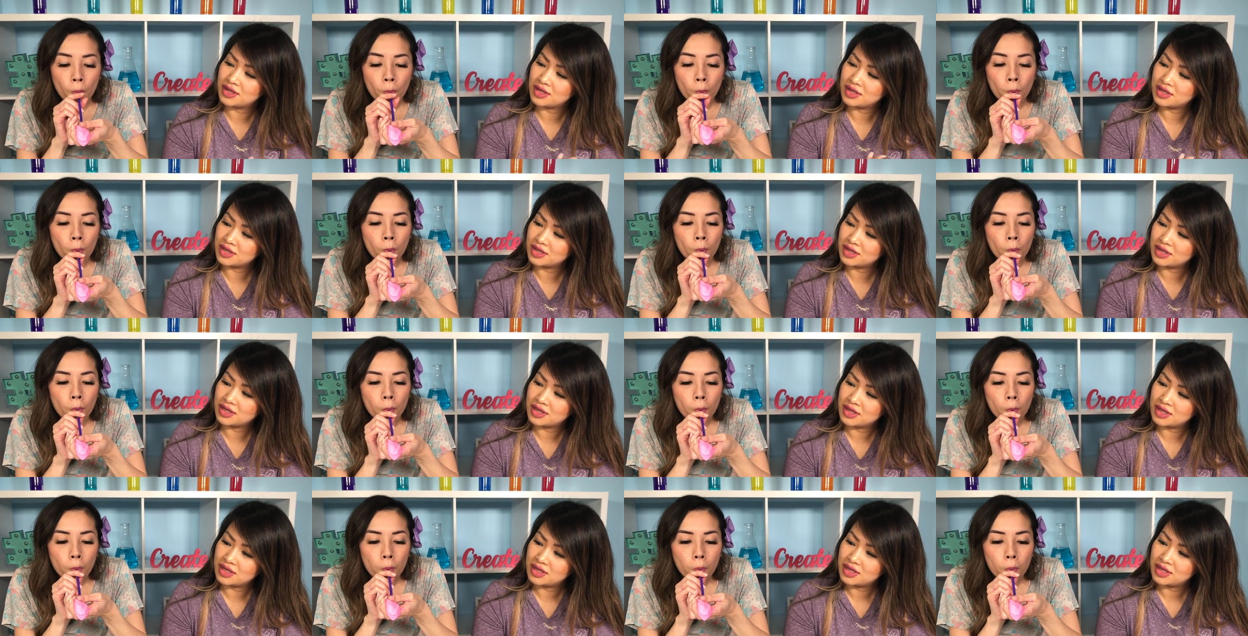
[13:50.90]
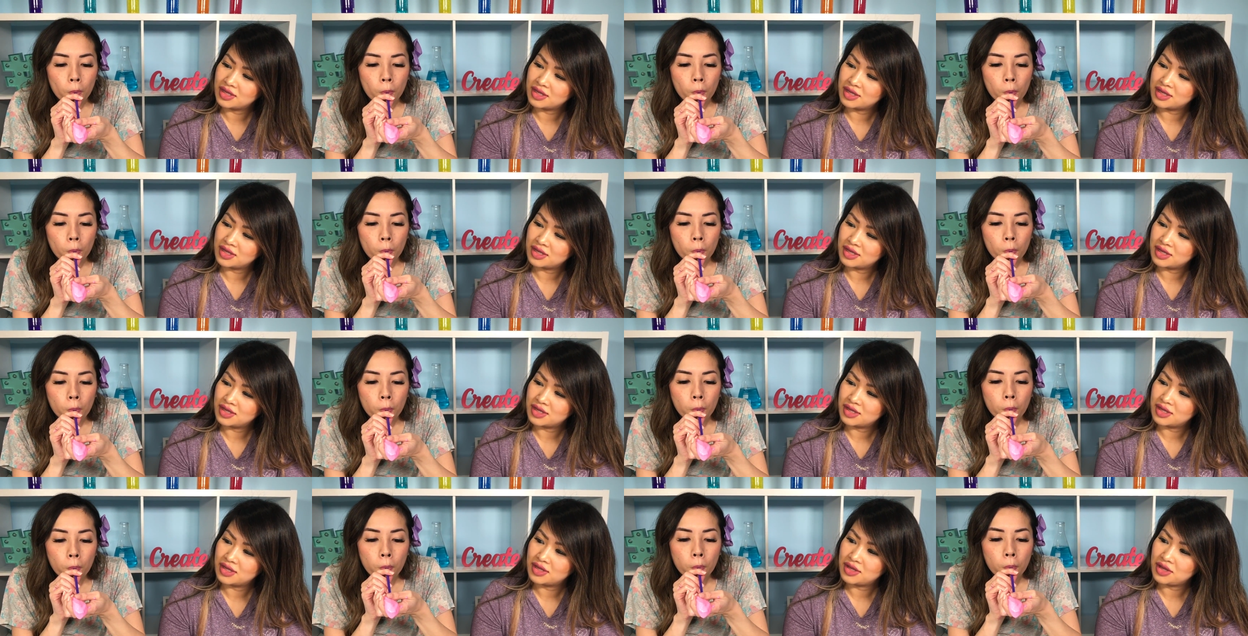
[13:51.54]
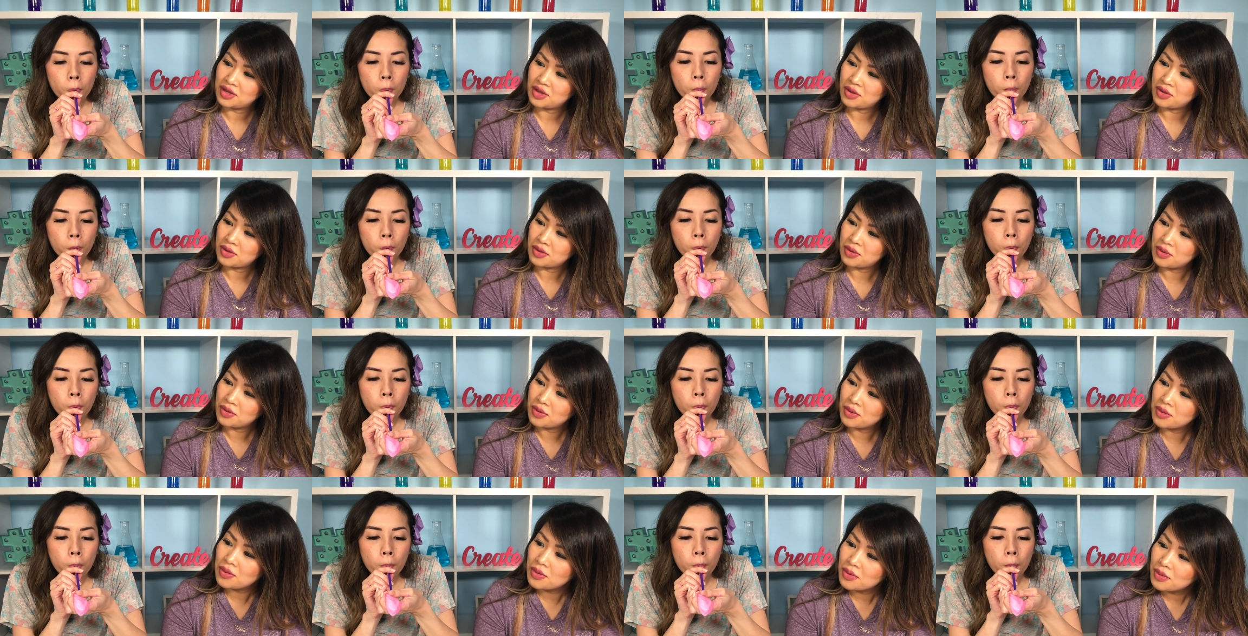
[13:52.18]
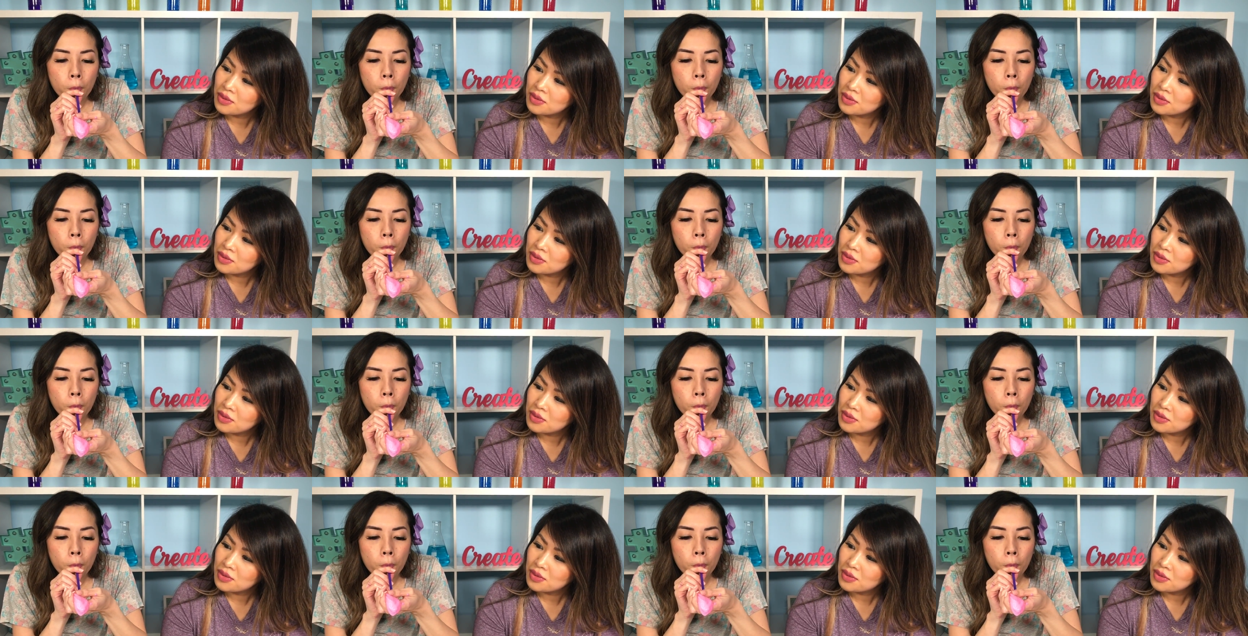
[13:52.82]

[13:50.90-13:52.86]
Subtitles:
(no one is talking)